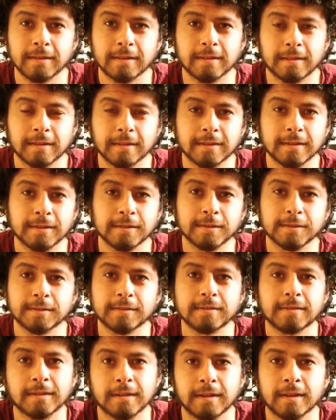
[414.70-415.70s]
thank you,
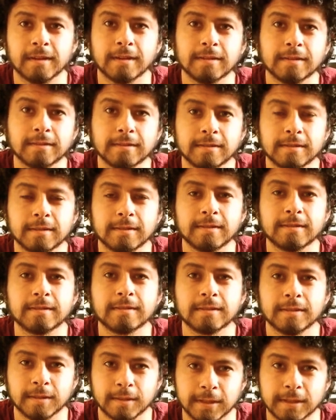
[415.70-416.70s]
and
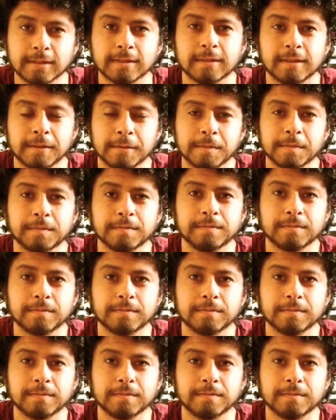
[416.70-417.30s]
till next time.